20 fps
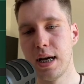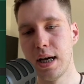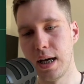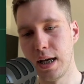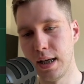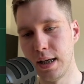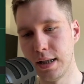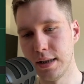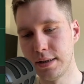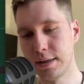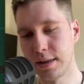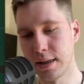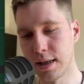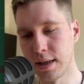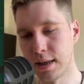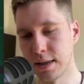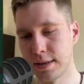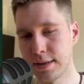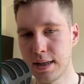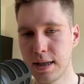it
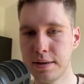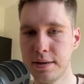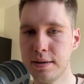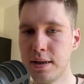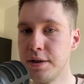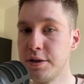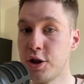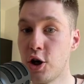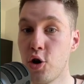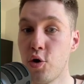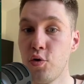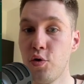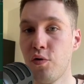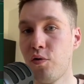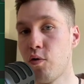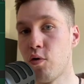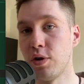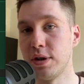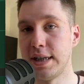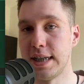sets the tone
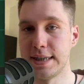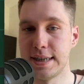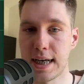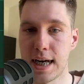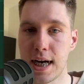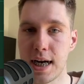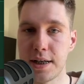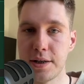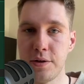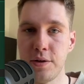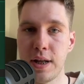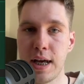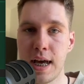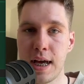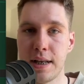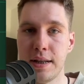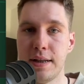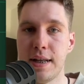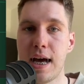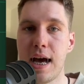for the title
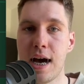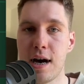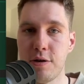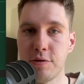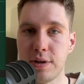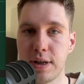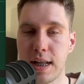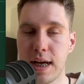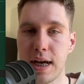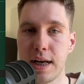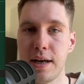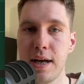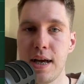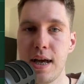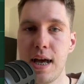and the outline.